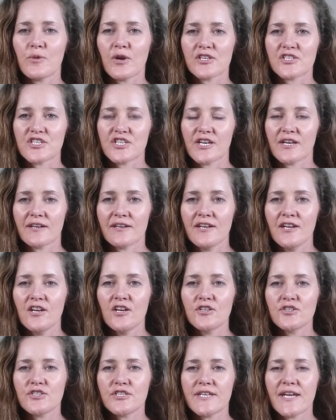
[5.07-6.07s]
watching.
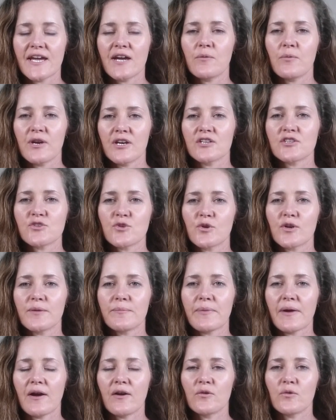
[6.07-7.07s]
Today I want to talk
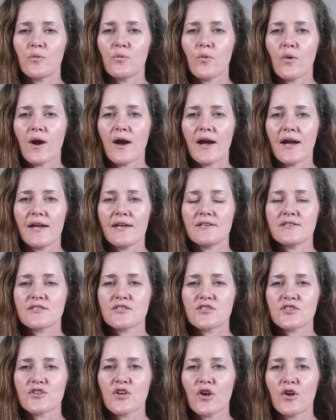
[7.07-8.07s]
about why
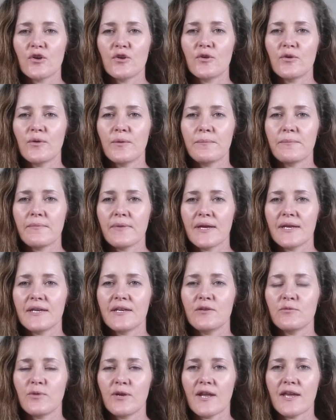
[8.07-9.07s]
so
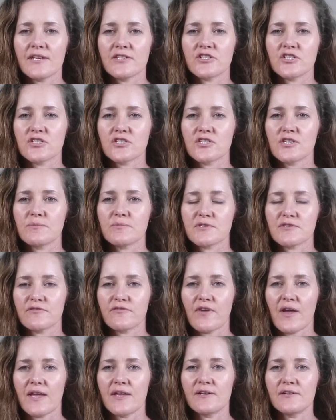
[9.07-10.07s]
many relationships
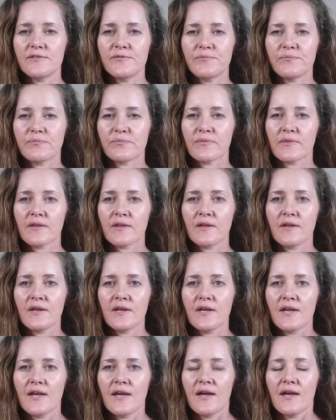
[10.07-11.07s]
fail.
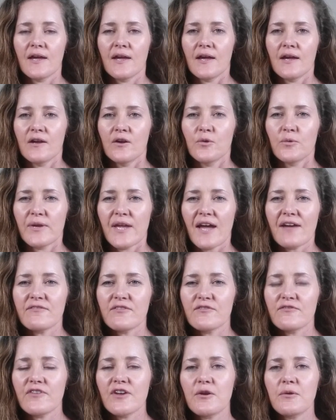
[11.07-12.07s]
We have
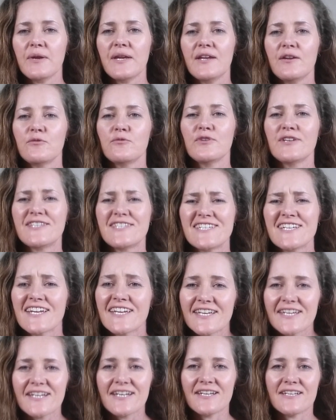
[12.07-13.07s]
a very
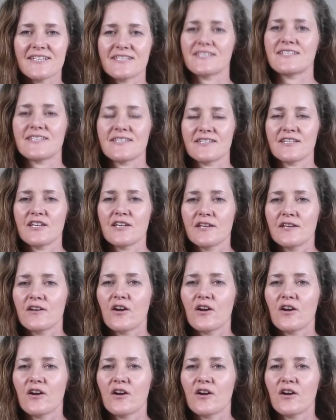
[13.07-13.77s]
ridiculous